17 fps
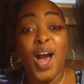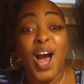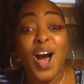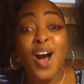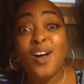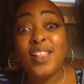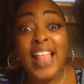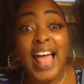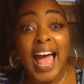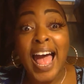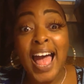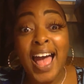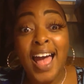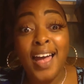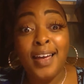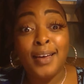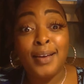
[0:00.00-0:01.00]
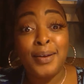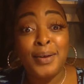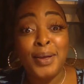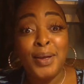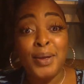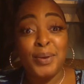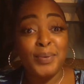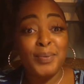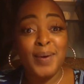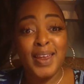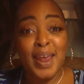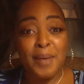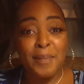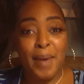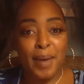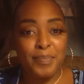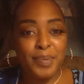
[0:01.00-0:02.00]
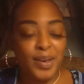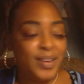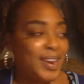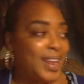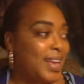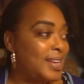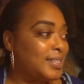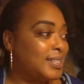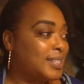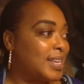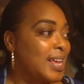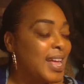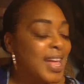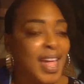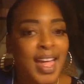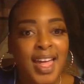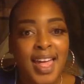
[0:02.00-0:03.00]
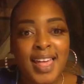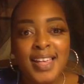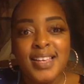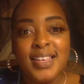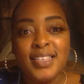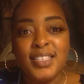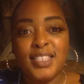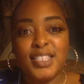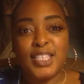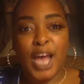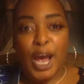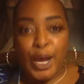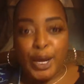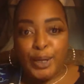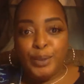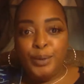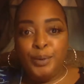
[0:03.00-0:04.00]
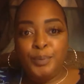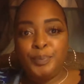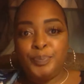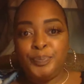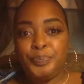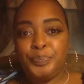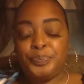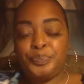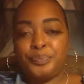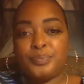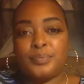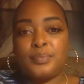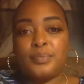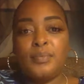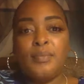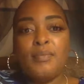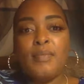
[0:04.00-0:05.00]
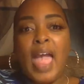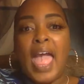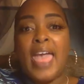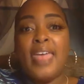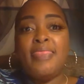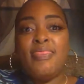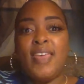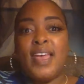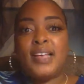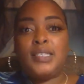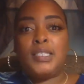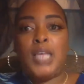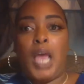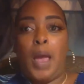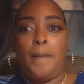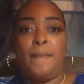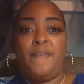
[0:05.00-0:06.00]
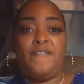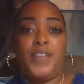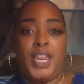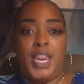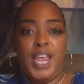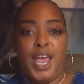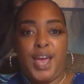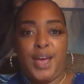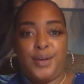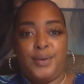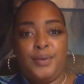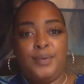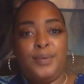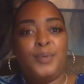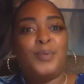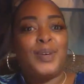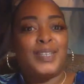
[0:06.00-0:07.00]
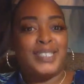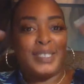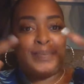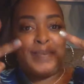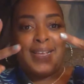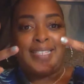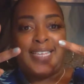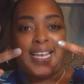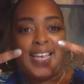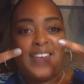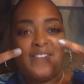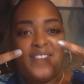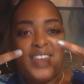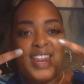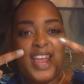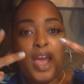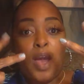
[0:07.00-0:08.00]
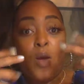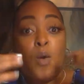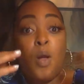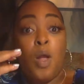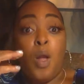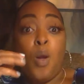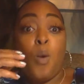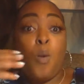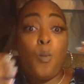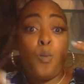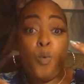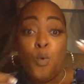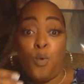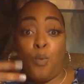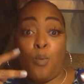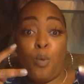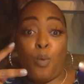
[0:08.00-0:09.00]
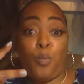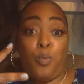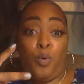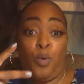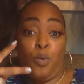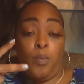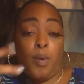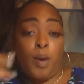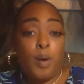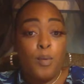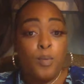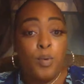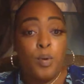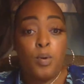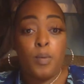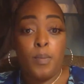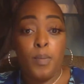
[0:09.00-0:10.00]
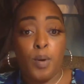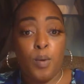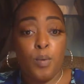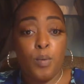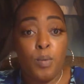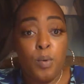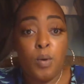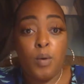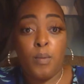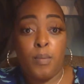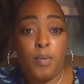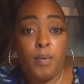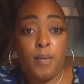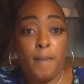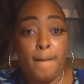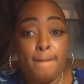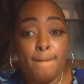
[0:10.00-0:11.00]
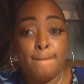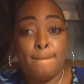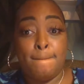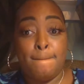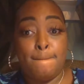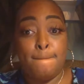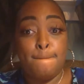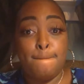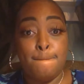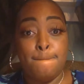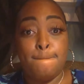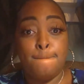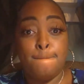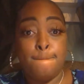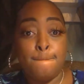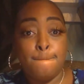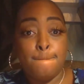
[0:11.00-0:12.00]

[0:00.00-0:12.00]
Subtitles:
Hola! What up, my beauties? So, in this video, which is my second video, whoop, whoop, whoop, whoop, mm, mm,